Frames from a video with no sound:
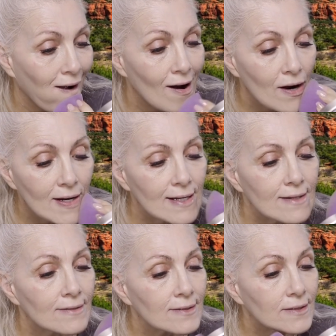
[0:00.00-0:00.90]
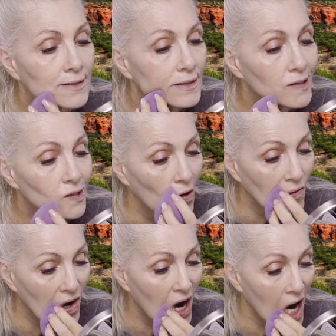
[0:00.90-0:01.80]
All right, it looks good so
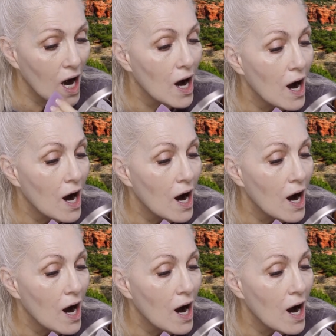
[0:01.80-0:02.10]
far.